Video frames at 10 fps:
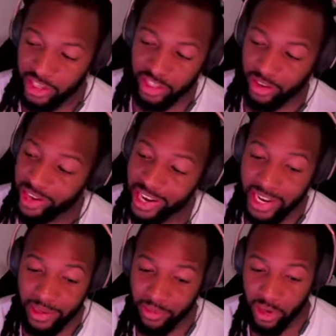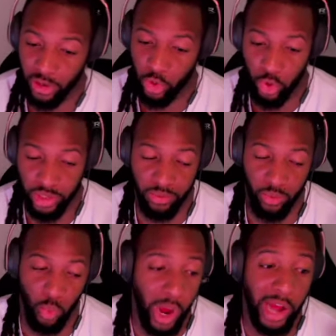So they got him undergoing
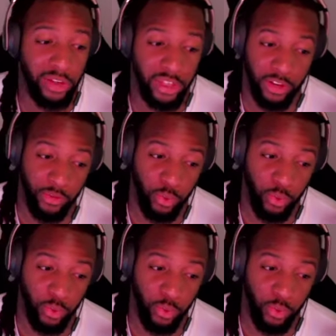some wild stuff